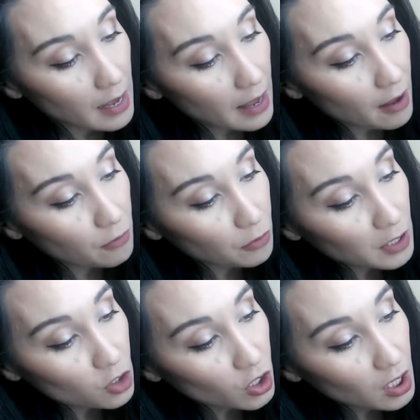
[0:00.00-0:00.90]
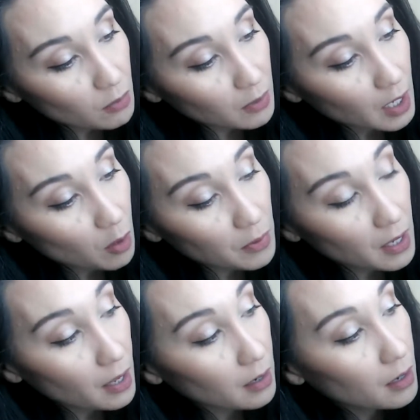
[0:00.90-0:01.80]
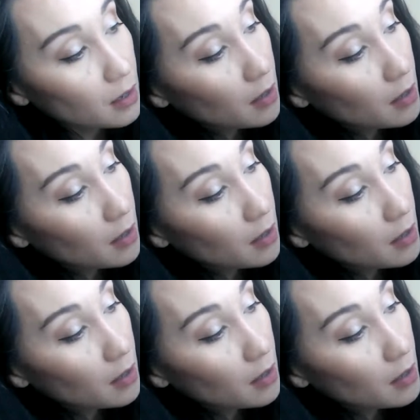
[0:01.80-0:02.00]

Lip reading: Every G will now be an